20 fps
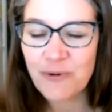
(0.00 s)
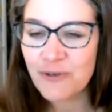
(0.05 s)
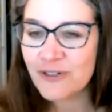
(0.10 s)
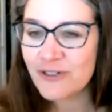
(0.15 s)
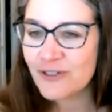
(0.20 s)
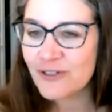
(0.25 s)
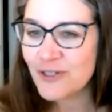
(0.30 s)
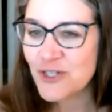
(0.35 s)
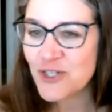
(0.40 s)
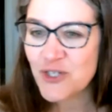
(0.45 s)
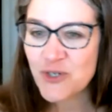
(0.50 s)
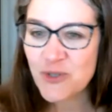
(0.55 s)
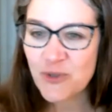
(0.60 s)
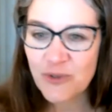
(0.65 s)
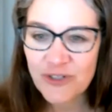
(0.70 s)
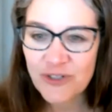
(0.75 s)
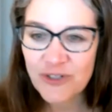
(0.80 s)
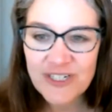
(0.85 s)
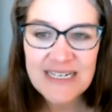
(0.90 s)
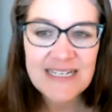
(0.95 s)
oral
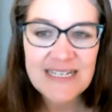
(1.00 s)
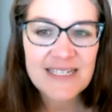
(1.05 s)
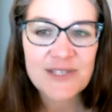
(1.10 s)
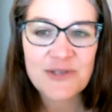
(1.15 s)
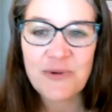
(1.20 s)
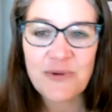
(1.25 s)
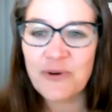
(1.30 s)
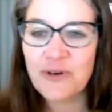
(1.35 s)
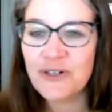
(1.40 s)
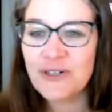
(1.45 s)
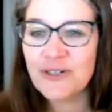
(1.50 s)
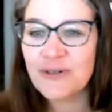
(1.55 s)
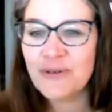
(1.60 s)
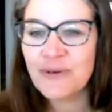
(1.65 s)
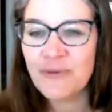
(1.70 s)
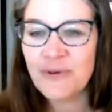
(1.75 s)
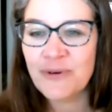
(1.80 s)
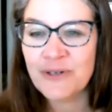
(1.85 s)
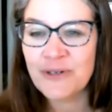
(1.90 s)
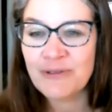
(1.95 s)
stories
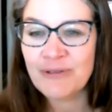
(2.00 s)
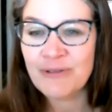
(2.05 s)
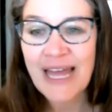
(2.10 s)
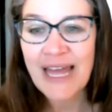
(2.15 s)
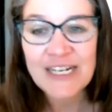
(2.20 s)
or or